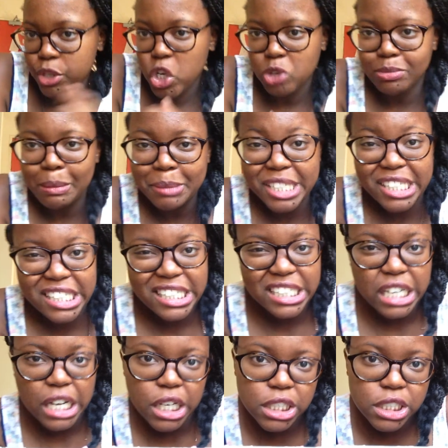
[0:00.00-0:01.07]
yo,
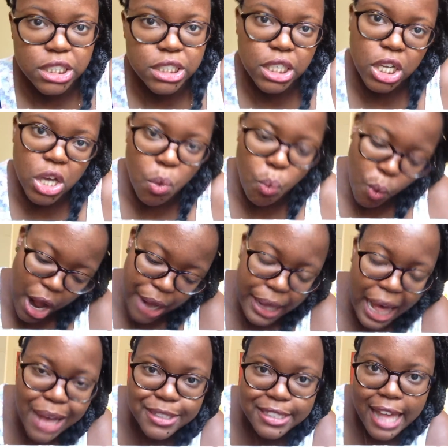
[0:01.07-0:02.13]
mamacita.
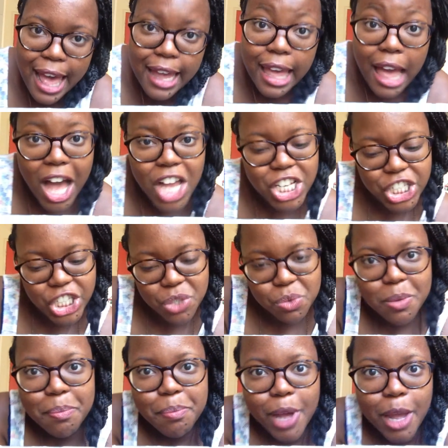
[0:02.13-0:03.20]
how's it hanging? How you
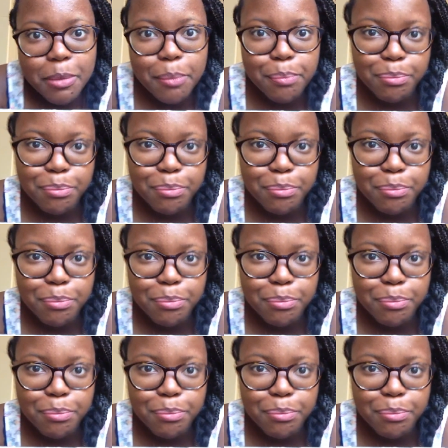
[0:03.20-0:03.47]
doing, baby